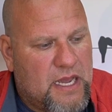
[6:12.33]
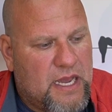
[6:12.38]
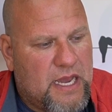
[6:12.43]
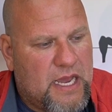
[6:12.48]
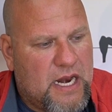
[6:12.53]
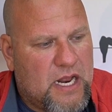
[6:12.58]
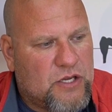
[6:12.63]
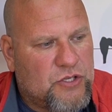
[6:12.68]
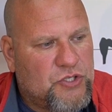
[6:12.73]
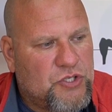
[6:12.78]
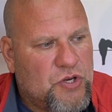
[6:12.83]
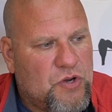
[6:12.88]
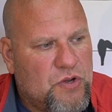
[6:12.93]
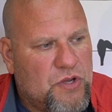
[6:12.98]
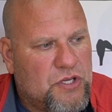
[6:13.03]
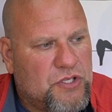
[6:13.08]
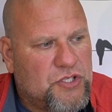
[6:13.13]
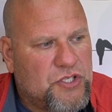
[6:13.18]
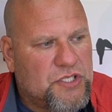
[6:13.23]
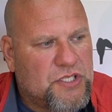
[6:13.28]
And I'll show
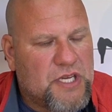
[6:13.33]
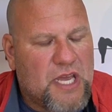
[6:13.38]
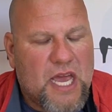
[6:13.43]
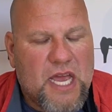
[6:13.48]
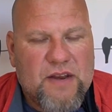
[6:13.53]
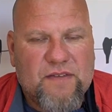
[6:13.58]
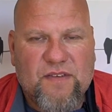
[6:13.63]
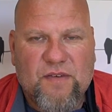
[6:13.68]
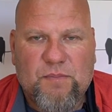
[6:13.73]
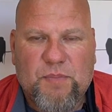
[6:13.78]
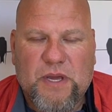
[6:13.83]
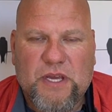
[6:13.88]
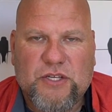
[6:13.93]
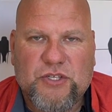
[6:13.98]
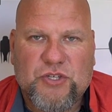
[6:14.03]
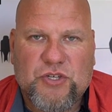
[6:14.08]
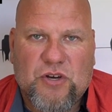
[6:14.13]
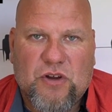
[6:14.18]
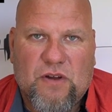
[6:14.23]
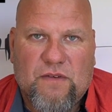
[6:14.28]
you just kind of a
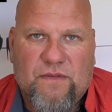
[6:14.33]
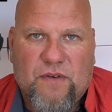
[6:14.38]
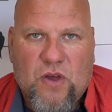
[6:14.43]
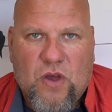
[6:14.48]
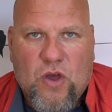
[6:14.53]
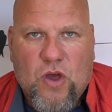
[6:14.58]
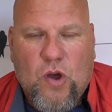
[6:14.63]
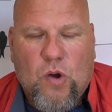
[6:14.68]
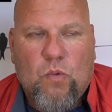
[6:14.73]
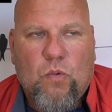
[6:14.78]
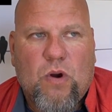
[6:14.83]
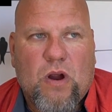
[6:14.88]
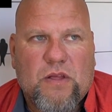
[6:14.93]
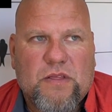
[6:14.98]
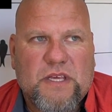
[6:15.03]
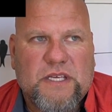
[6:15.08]
picture of where